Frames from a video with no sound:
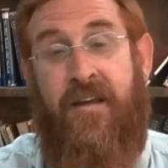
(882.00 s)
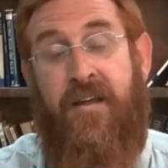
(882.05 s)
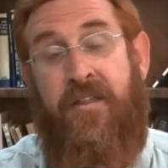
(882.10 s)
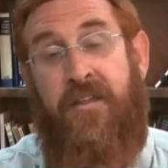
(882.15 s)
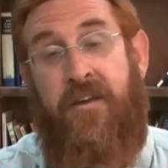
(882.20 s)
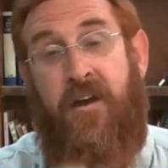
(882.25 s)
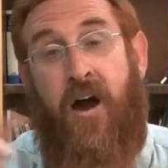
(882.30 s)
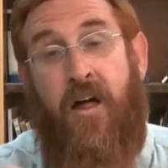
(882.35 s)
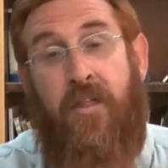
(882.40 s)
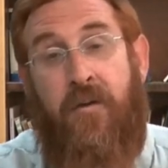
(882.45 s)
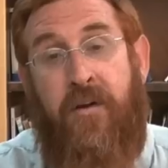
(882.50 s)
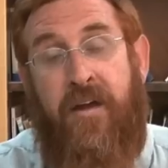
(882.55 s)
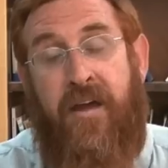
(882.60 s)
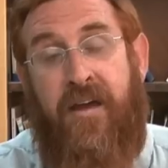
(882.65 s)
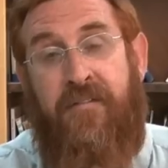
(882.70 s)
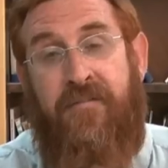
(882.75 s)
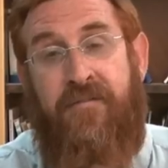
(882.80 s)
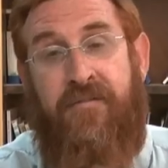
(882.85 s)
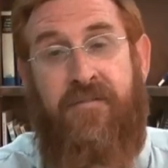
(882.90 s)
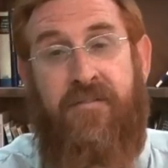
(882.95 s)
The other
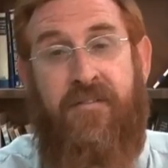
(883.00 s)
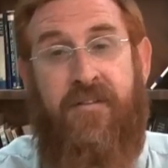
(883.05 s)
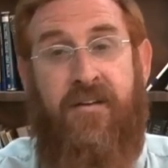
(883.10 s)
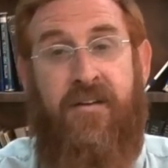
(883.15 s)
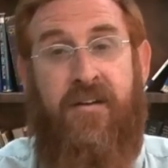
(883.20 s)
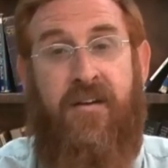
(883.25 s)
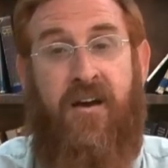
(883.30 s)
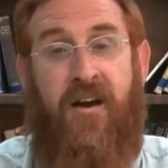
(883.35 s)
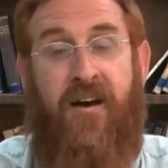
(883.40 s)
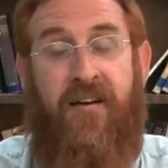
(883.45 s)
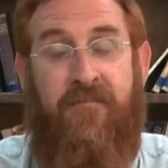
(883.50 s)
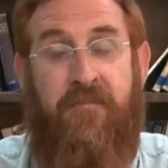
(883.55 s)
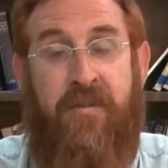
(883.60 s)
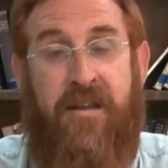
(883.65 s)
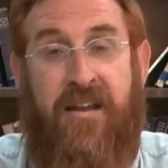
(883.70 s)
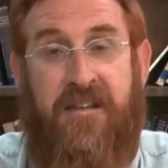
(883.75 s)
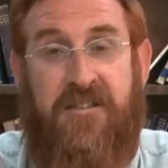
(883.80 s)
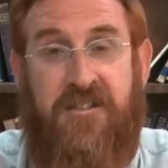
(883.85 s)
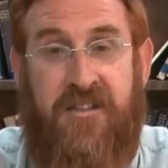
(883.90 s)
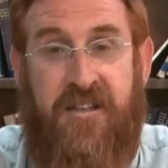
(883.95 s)
half of
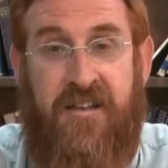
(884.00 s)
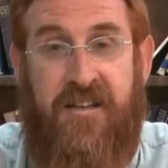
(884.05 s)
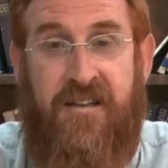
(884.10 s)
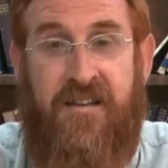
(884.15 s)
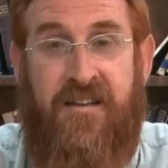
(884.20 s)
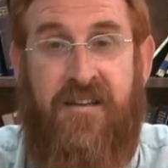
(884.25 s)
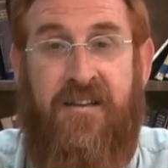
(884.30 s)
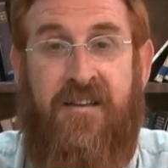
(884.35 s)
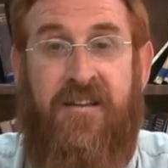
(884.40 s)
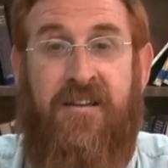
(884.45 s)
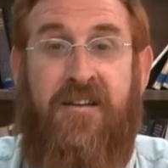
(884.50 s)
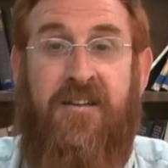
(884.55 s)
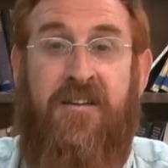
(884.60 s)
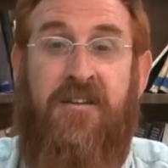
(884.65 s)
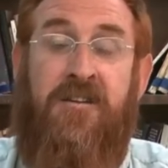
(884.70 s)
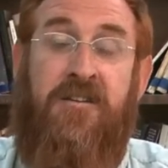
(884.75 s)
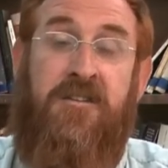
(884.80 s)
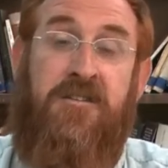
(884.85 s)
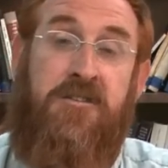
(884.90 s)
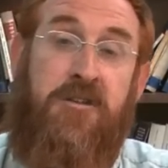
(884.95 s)
Menashe
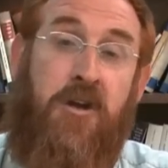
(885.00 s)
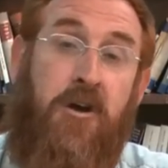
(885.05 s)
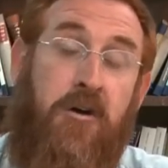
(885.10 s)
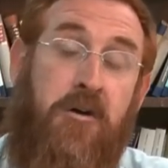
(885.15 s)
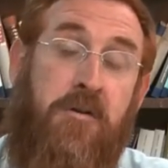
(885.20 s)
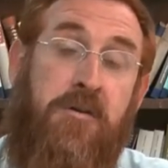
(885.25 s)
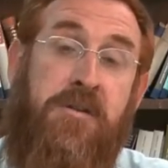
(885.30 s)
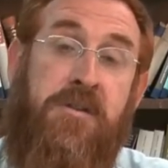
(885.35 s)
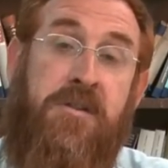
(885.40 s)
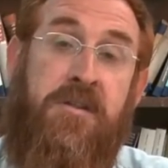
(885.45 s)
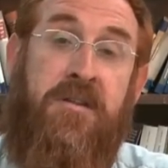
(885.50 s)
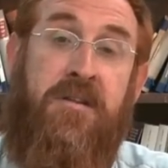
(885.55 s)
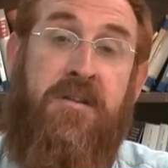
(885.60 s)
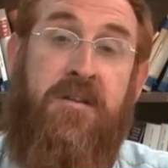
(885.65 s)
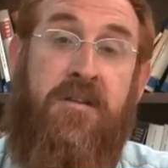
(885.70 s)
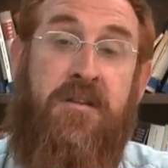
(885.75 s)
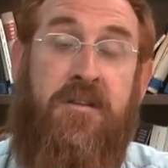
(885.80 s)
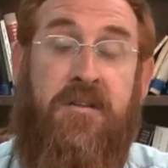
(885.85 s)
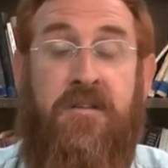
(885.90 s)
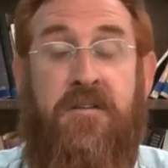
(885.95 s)
chose
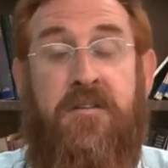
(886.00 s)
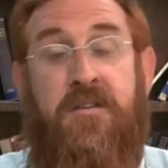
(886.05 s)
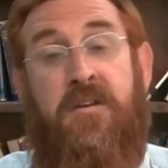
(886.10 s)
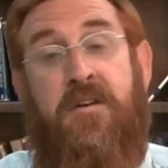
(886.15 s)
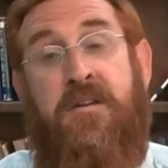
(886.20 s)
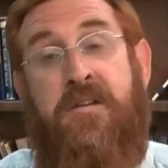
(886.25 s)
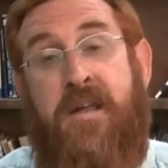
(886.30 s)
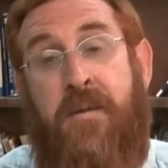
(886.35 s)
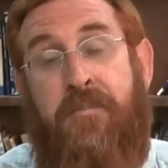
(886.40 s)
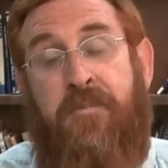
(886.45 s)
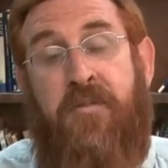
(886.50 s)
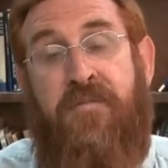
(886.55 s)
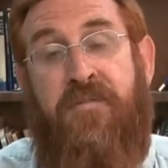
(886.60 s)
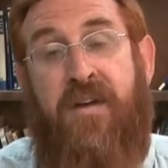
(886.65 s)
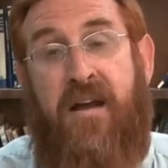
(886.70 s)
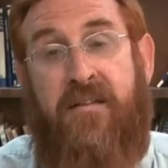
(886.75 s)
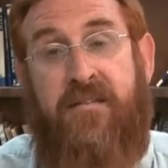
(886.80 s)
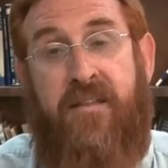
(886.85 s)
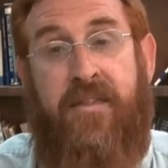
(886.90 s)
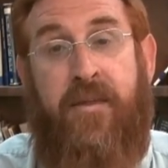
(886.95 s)
to accept the
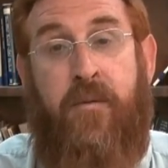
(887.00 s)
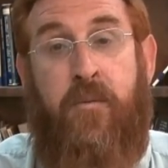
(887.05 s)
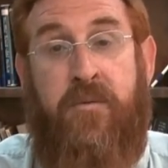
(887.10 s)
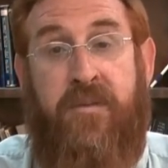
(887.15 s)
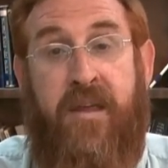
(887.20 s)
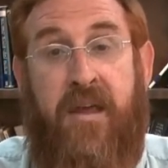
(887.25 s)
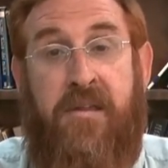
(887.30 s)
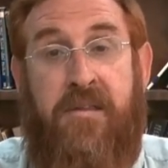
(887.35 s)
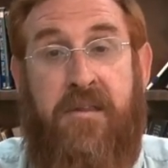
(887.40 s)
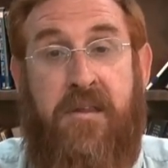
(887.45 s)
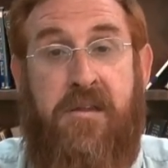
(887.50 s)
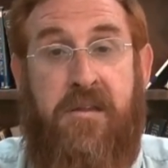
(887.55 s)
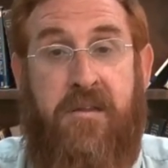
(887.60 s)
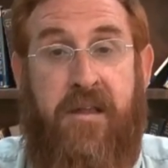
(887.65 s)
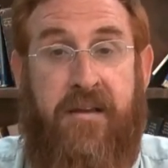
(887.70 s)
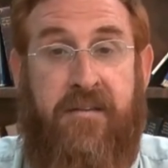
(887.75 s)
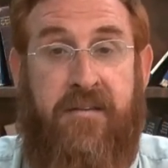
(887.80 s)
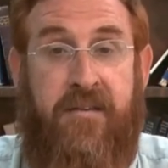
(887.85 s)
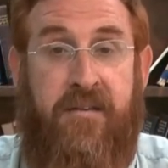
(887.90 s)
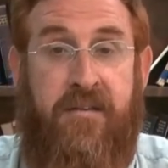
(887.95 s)
fact that they were
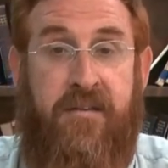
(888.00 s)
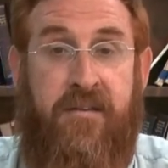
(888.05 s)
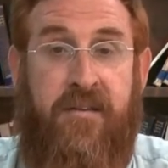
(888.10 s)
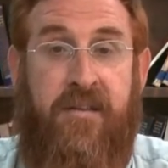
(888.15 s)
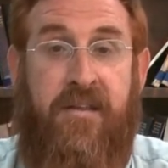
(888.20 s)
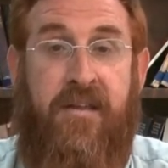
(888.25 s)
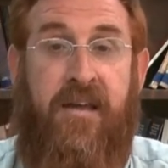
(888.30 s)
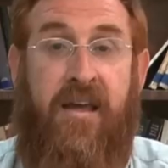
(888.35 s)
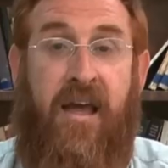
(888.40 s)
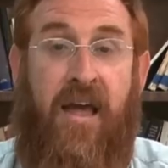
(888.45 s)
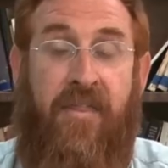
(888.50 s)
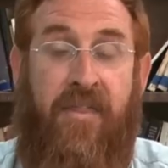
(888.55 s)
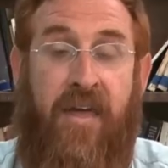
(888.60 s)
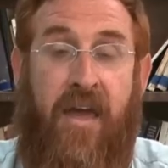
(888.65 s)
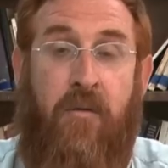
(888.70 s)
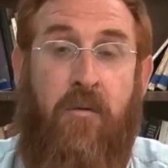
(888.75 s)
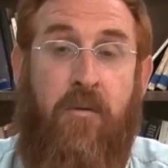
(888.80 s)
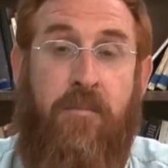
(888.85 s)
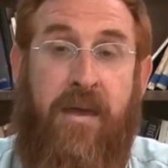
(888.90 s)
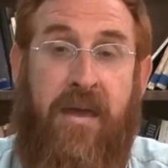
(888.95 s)
diselected, and
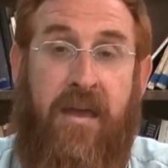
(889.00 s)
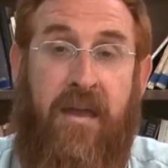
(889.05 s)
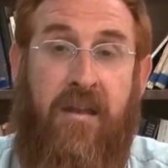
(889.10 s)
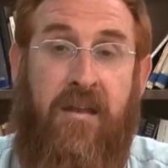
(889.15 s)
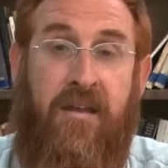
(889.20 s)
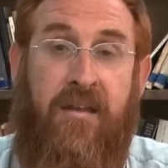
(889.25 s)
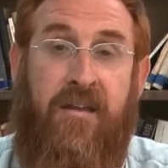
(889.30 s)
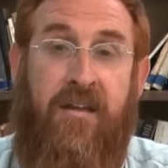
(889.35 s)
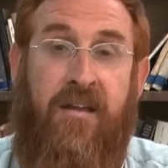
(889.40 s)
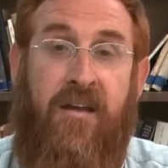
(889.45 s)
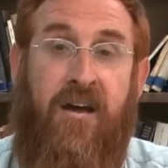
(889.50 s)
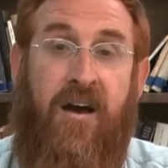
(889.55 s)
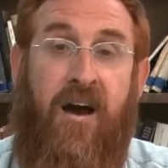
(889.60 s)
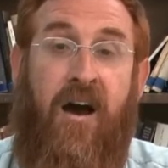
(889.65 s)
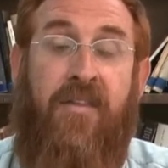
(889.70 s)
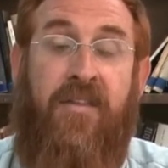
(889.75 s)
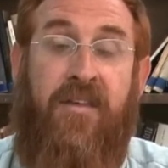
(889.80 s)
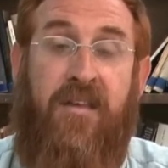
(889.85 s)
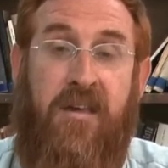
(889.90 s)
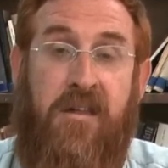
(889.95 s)
they remain
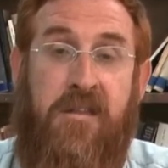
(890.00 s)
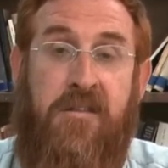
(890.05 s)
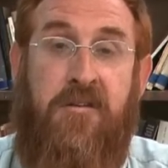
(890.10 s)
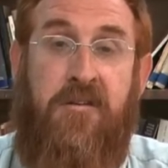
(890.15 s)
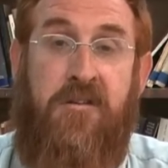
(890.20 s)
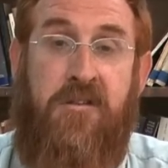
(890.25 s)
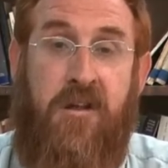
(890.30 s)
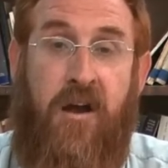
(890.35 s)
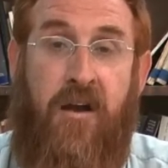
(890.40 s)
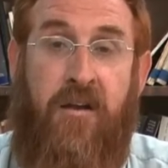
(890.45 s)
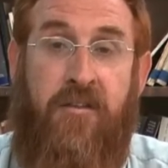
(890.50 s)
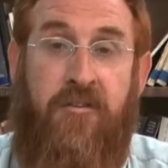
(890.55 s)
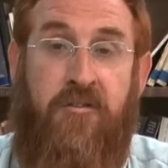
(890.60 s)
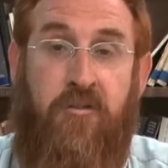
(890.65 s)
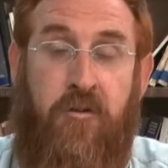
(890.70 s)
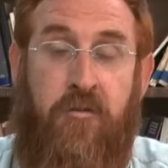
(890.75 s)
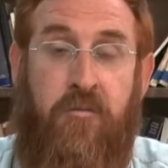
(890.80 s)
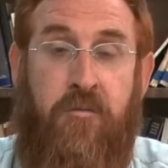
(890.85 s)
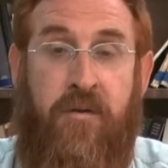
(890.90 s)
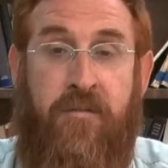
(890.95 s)
on the eastern side of the
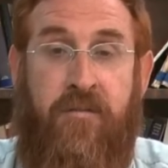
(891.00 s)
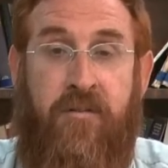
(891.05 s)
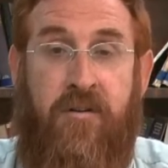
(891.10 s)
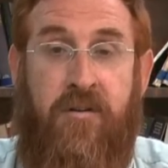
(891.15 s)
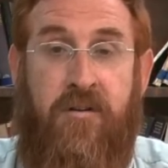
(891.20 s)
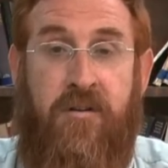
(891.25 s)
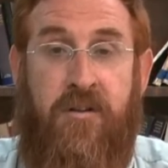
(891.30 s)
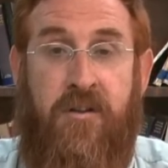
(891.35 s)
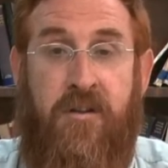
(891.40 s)
Jordan River.